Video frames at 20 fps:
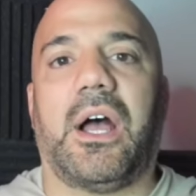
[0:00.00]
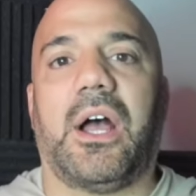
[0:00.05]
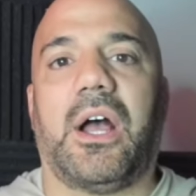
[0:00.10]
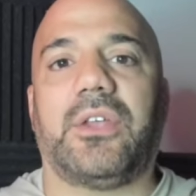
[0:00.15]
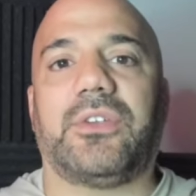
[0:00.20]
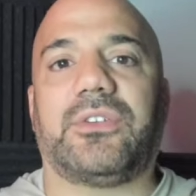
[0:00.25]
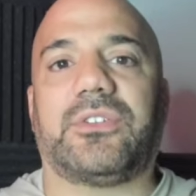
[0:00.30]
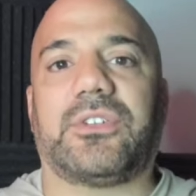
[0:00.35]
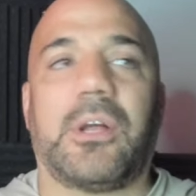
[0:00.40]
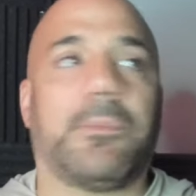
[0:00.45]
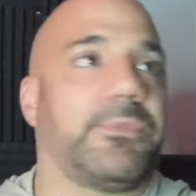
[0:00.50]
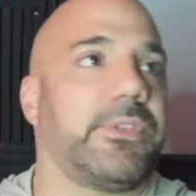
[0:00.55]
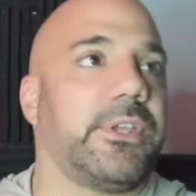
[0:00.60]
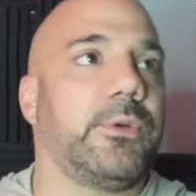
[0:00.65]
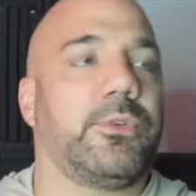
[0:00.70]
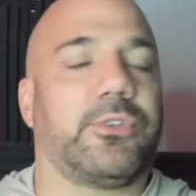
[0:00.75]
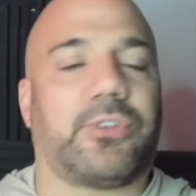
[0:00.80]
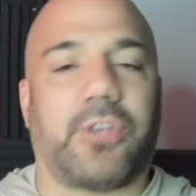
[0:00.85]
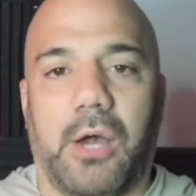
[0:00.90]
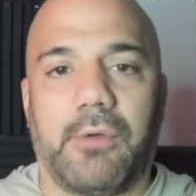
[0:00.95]
something
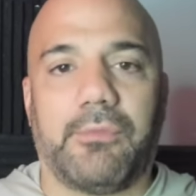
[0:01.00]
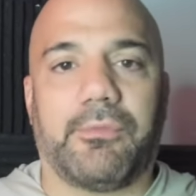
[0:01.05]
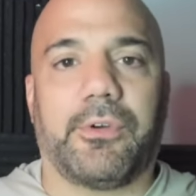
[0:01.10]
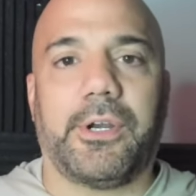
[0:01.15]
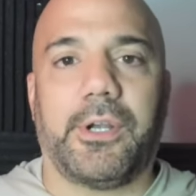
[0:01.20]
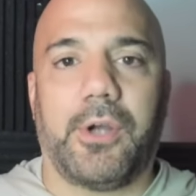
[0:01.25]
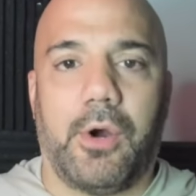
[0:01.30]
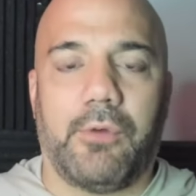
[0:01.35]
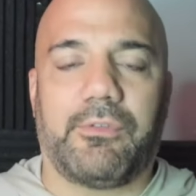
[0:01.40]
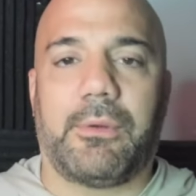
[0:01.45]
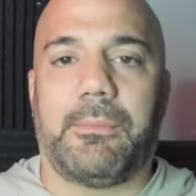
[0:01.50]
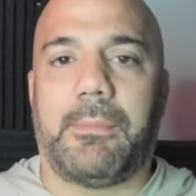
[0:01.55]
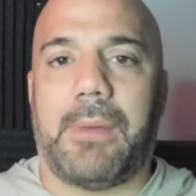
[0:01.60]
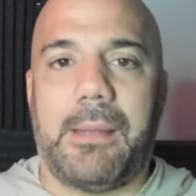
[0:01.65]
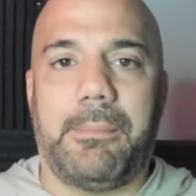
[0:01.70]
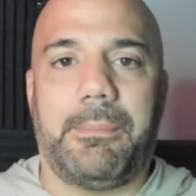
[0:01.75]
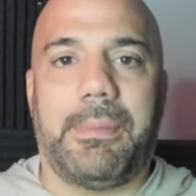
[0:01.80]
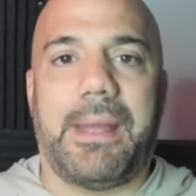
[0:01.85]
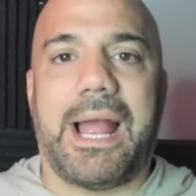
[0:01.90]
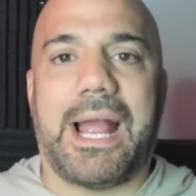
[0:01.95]
was hovering over
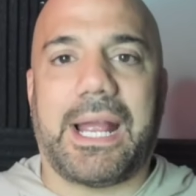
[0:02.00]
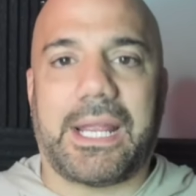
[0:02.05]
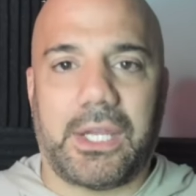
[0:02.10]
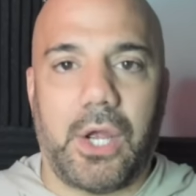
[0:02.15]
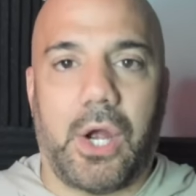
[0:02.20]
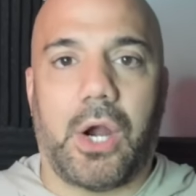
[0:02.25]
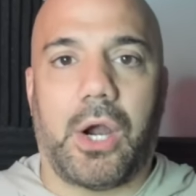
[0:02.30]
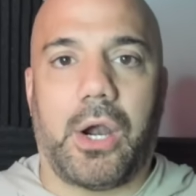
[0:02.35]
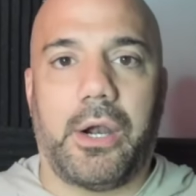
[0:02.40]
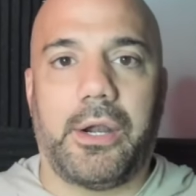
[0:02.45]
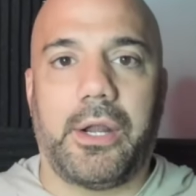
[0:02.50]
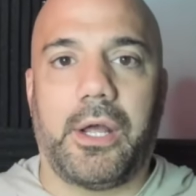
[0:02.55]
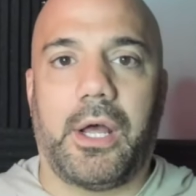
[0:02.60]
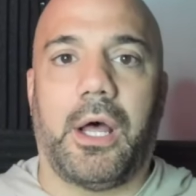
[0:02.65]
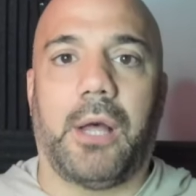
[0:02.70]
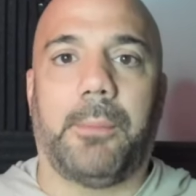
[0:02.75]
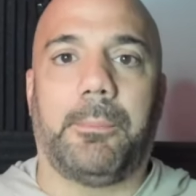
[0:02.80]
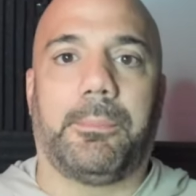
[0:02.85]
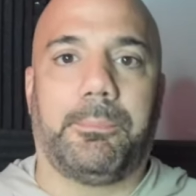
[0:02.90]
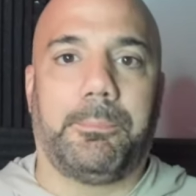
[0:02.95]
my backyard.
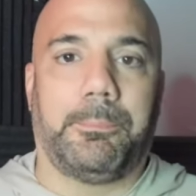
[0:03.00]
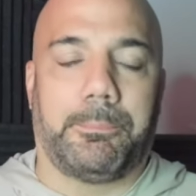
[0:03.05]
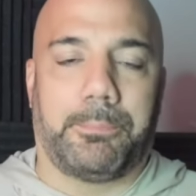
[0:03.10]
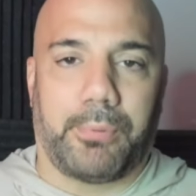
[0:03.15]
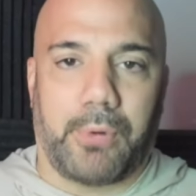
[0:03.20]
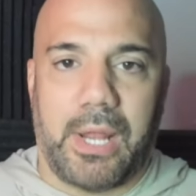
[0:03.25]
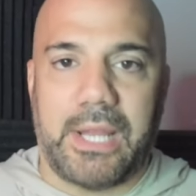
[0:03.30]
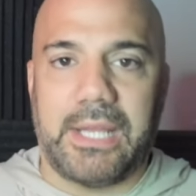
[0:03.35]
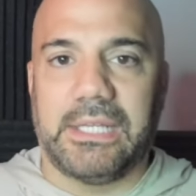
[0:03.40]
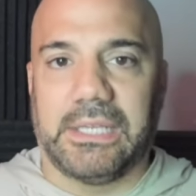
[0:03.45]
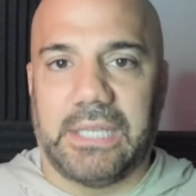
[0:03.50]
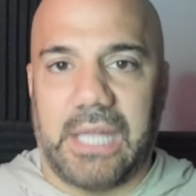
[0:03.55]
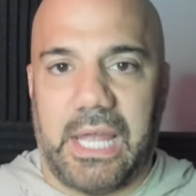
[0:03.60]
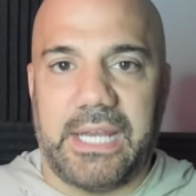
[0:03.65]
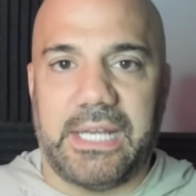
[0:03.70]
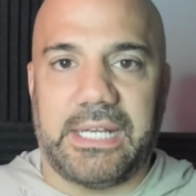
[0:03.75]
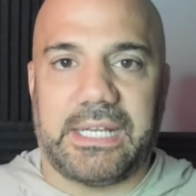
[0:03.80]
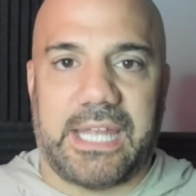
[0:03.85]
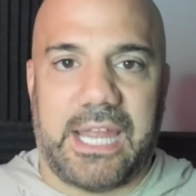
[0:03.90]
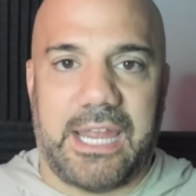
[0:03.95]
A bright
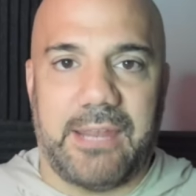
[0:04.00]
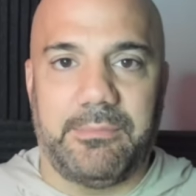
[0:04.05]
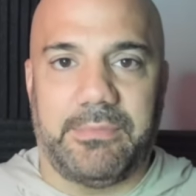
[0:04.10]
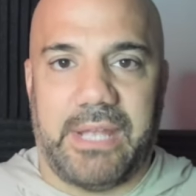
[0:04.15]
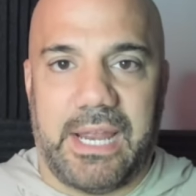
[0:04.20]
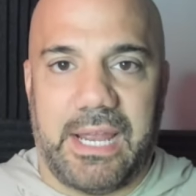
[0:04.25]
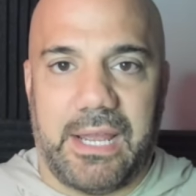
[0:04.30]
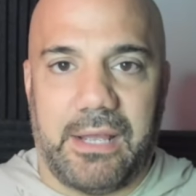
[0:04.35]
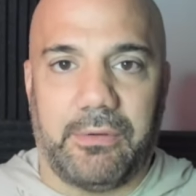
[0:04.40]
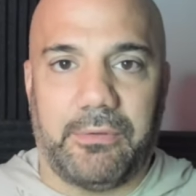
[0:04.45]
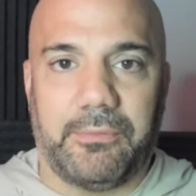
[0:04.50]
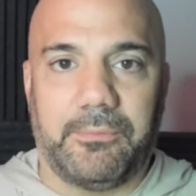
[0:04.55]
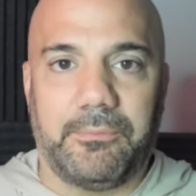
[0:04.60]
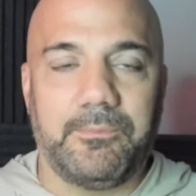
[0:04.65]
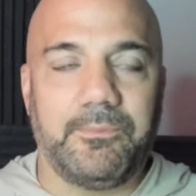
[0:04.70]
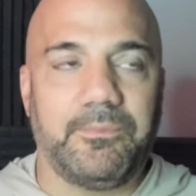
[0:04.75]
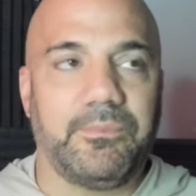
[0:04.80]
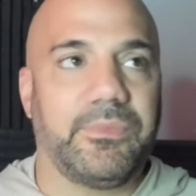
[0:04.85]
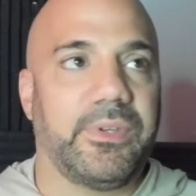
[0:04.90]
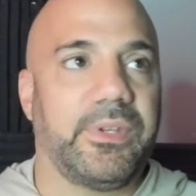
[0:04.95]
light came down.
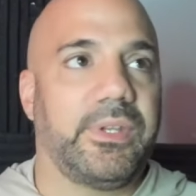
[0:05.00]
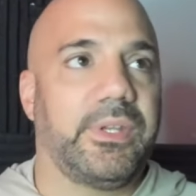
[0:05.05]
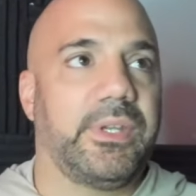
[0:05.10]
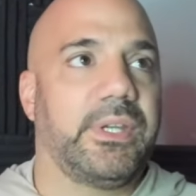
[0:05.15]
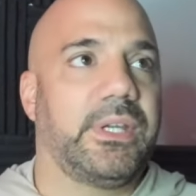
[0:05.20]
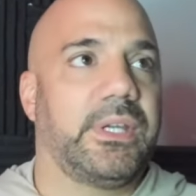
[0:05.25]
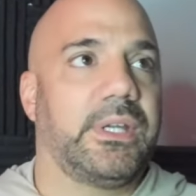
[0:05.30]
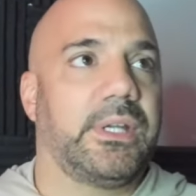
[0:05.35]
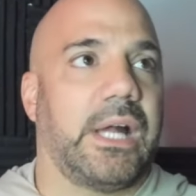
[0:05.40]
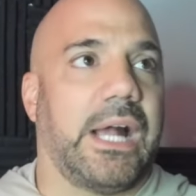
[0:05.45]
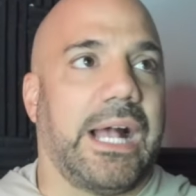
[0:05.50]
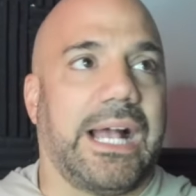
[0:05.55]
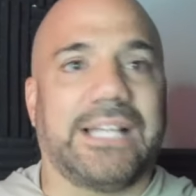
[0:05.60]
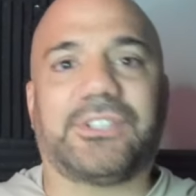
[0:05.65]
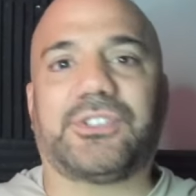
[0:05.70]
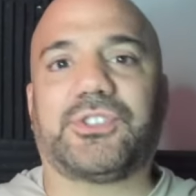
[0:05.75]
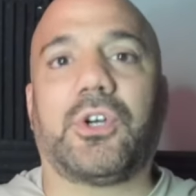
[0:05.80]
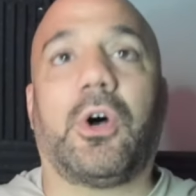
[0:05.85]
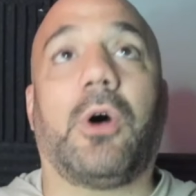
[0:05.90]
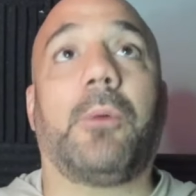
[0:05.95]
I
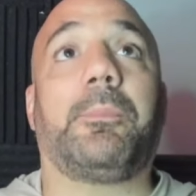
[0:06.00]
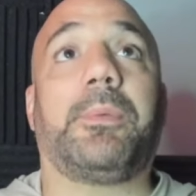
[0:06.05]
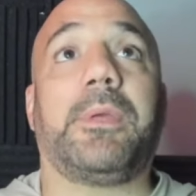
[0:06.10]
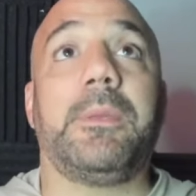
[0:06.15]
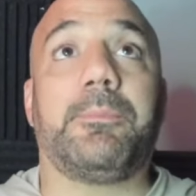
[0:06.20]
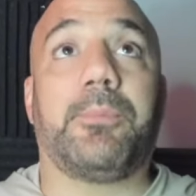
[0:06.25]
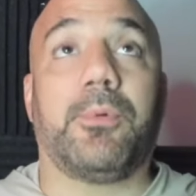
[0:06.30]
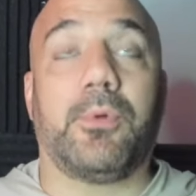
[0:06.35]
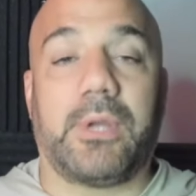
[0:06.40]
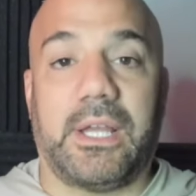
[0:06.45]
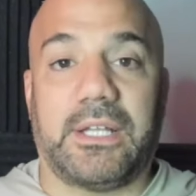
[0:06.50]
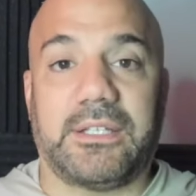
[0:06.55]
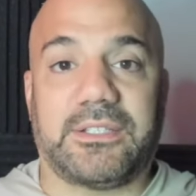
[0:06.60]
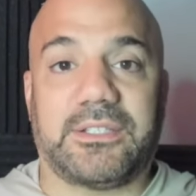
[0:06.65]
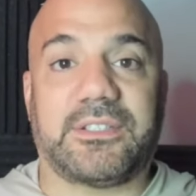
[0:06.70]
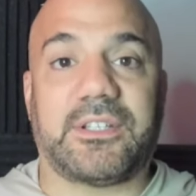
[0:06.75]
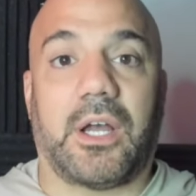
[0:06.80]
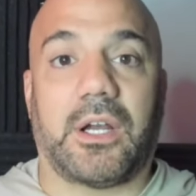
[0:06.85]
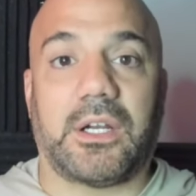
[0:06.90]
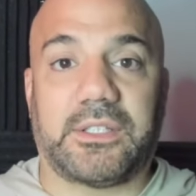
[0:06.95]
saw people get
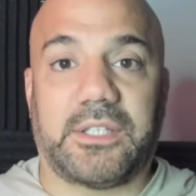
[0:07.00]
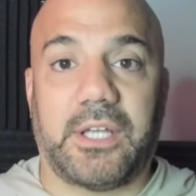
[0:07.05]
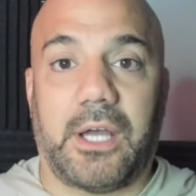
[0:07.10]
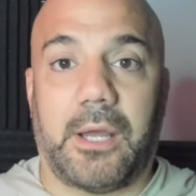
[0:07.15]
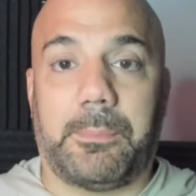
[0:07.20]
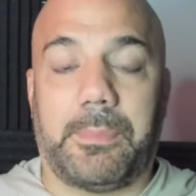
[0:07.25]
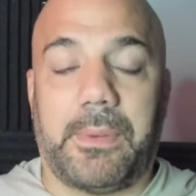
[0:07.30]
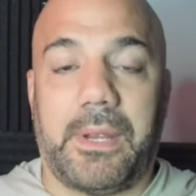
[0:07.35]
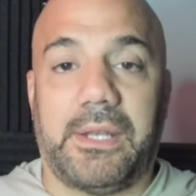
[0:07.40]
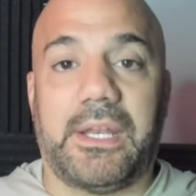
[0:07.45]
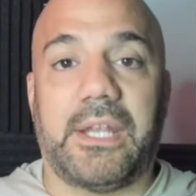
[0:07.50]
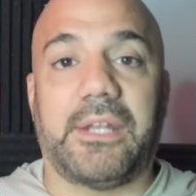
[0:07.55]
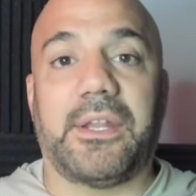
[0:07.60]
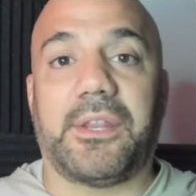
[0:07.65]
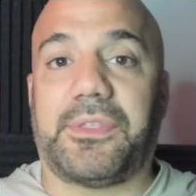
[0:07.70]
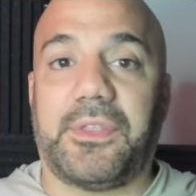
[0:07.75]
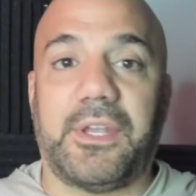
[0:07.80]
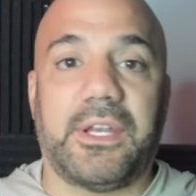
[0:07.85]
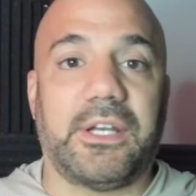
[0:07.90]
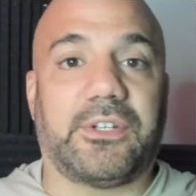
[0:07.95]
sucked up and then the
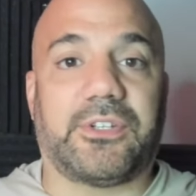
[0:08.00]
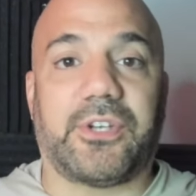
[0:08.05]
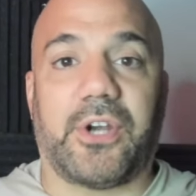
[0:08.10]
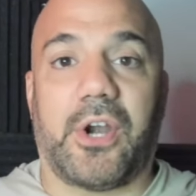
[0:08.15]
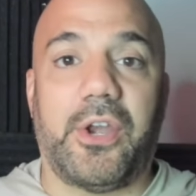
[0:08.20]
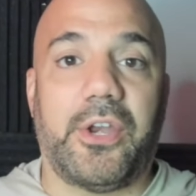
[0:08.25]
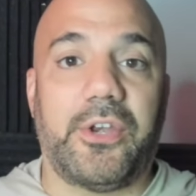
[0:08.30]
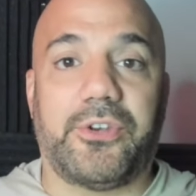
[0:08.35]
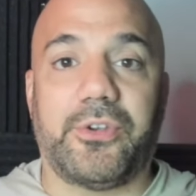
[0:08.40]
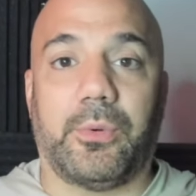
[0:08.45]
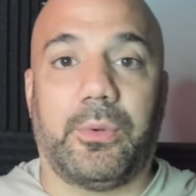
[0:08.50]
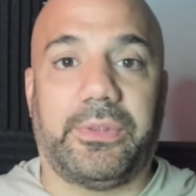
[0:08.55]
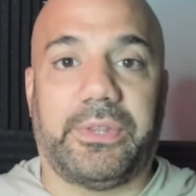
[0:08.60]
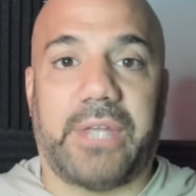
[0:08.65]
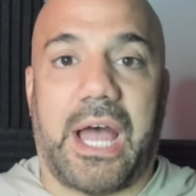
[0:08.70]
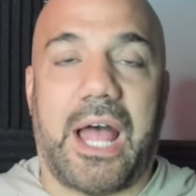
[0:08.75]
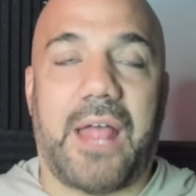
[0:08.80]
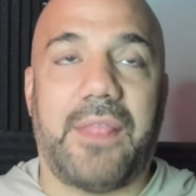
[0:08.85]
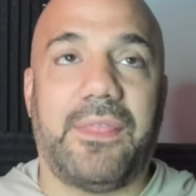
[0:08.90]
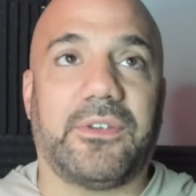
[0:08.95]
thing turned into a
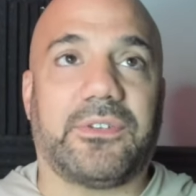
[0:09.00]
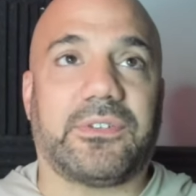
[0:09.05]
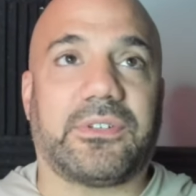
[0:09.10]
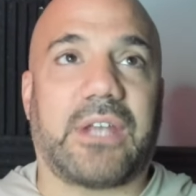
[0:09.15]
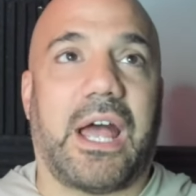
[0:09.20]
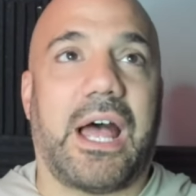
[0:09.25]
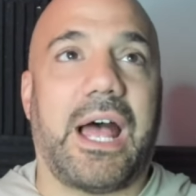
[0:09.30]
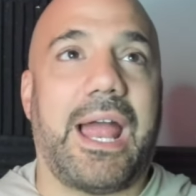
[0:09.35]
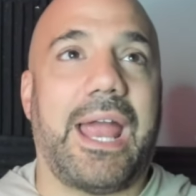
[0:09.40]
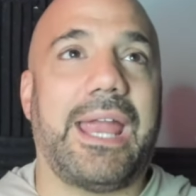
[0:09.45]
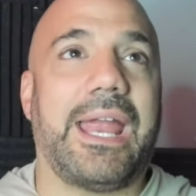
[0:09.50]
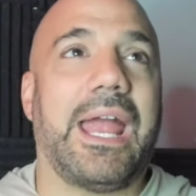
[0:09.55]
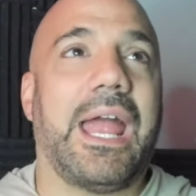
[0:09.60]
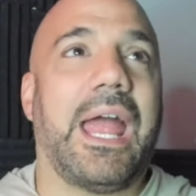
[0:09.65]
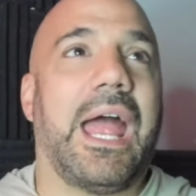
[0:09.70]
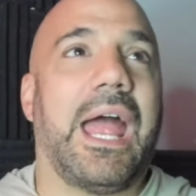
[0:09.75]
dot in the sky.